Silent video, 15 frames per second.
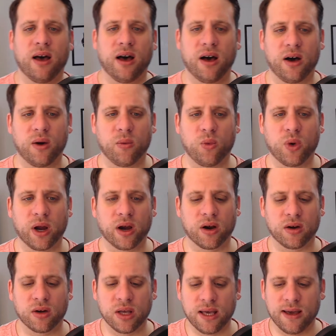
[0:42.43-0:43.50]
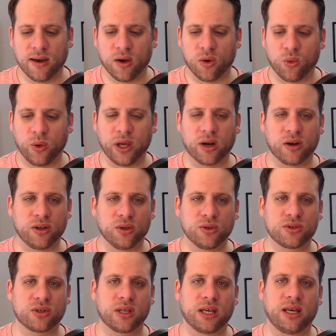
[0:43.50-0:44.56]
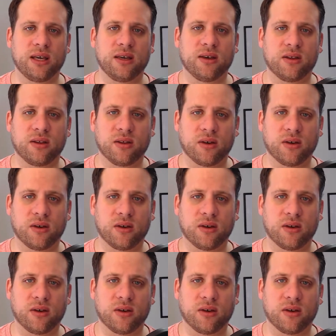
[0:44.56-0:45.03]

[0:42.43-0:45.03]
where we are usually,